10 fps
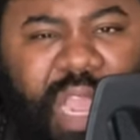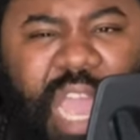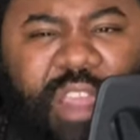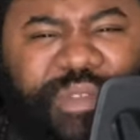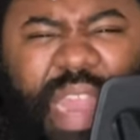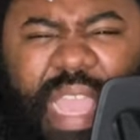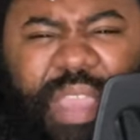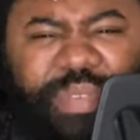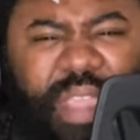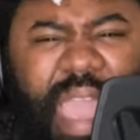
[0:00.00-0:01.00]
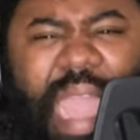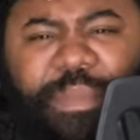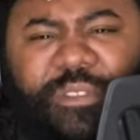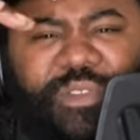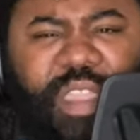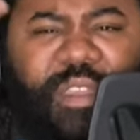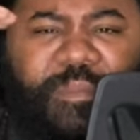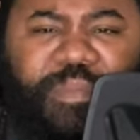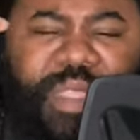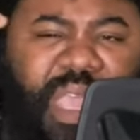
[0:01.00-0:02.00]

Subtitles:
I kind of feel like it was the atmosphere.